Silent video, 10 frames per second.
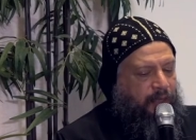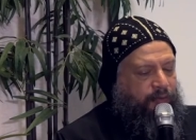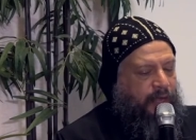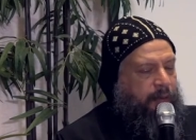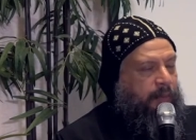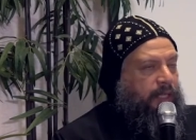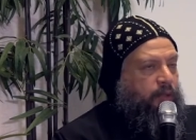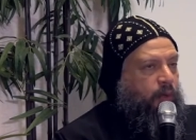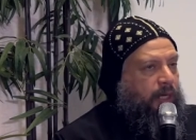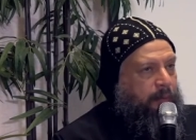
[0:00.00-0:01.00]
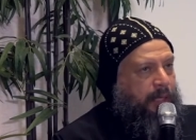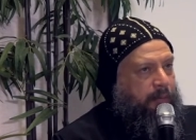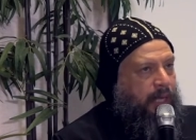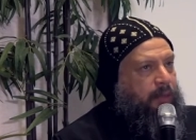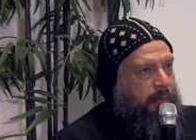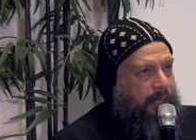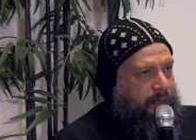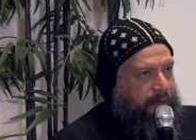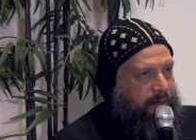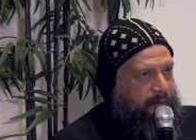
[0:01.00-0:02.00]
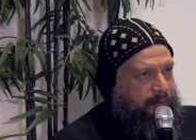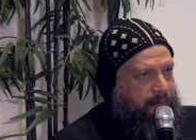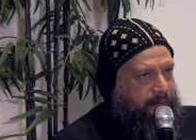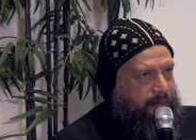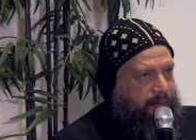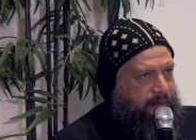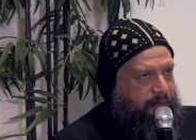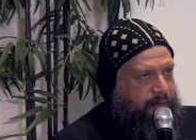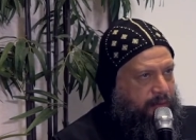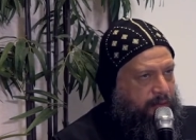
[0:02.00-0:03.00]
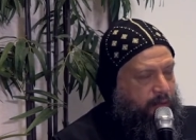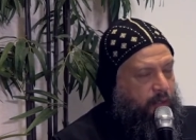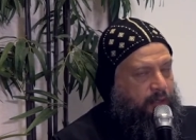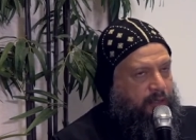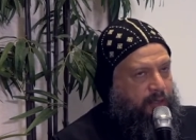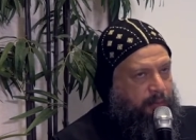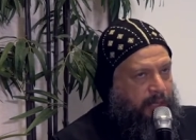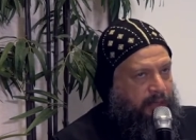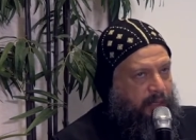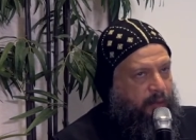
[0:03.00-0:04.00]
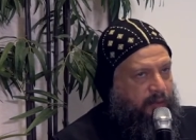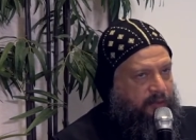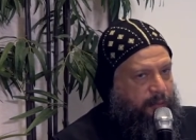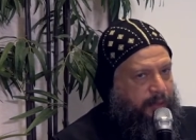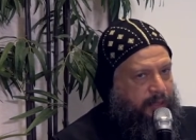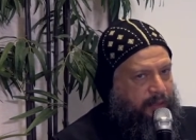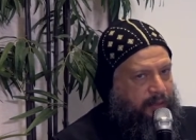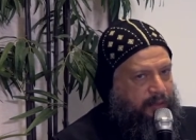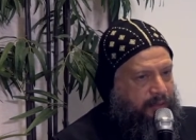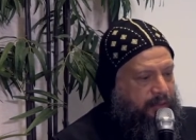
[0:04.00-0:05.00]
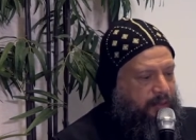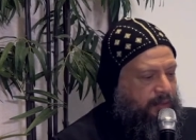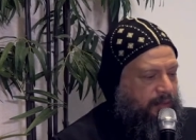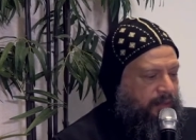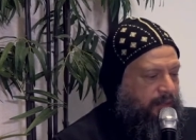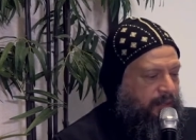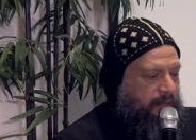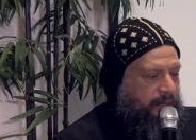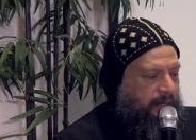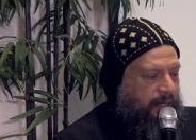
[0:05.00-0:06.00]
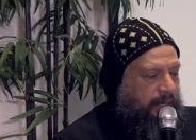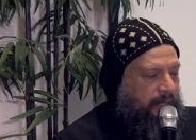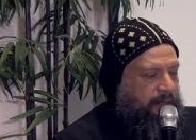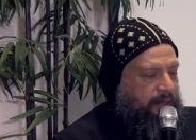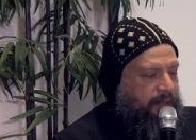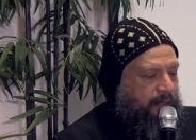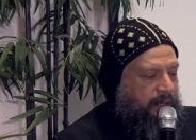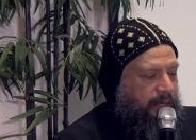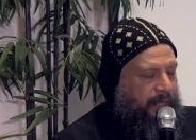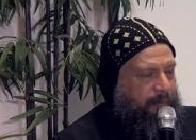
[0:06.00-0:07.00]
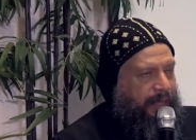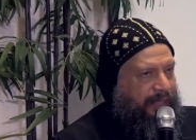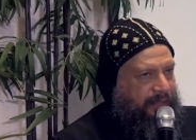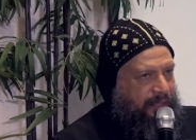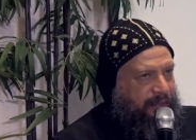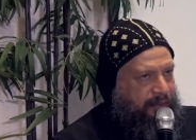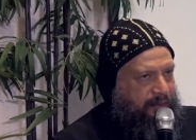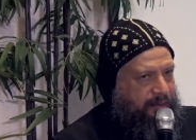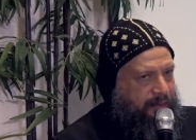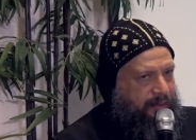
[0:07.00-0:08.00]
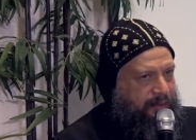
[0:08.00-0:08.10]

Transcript: If I'm led only by my mind, not by the Holy Spirit, and I am addict,